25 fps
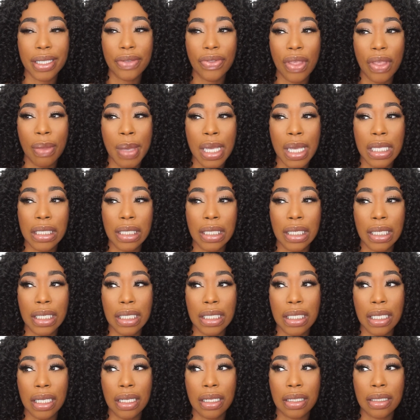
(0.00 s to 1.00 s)
if that makes any
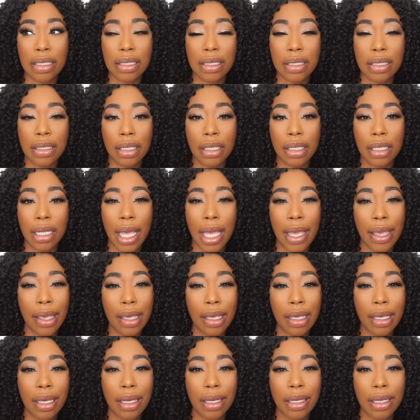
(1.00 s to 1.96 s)
sense. Like,